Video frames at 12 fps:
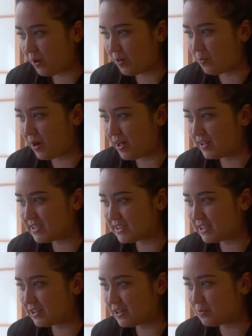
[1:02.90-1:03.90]
All the while I
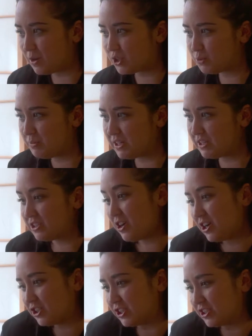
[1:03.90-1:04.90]
stand there and watch Mia and
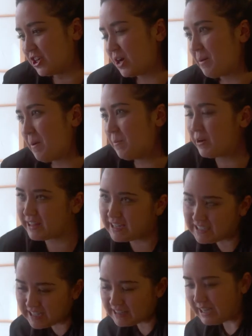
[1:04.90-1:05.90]
Natasha talk about what they
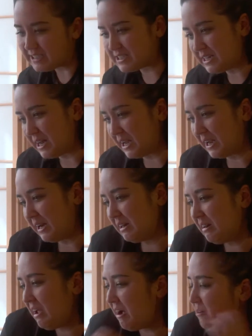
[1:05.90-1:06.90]
did last night
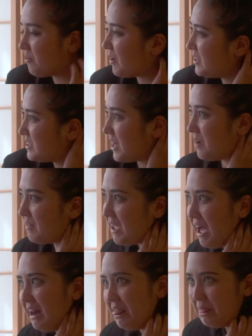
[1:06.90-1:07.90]
and how great a time they
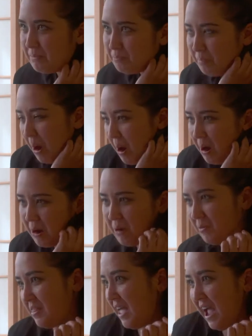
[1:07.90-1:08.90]
had at the bar
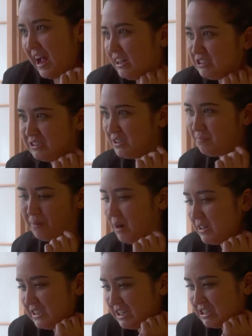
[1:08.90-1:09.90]
with Ashley the
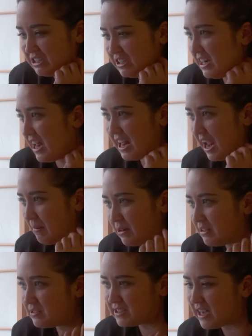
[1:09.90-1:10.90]
bartender and had
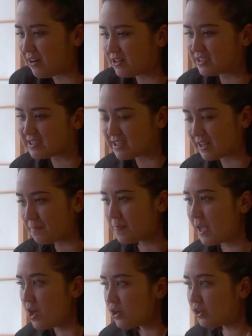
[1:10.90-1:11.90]
amaretto sours. It's like,
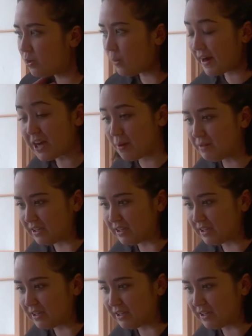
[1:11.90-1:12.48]
you know, why not